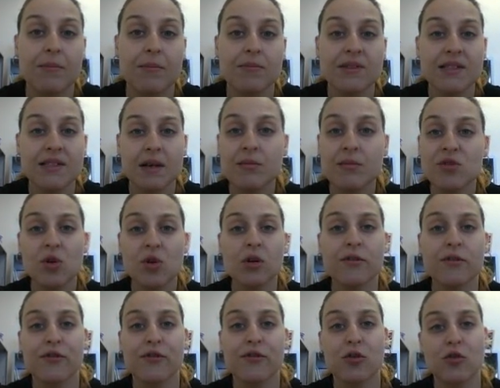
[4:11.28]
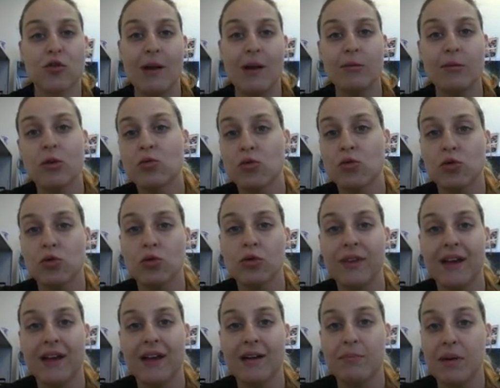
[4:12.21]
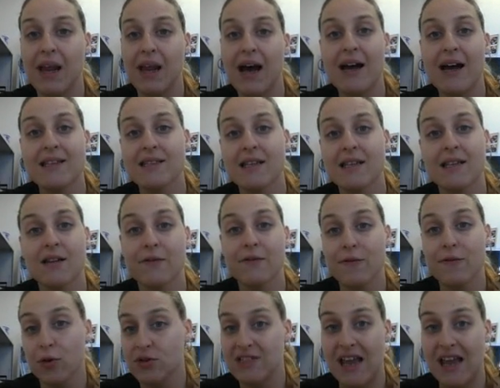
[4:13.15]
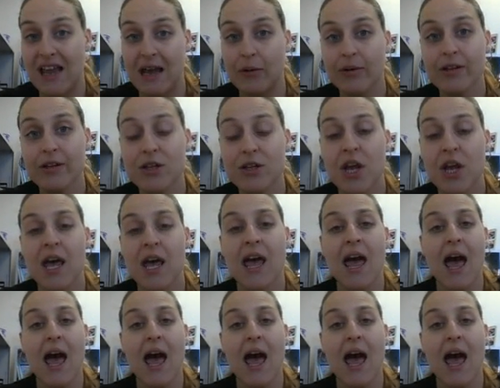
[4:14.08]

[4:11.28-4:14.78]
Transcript: some sort of grammar rule that applies in the first language,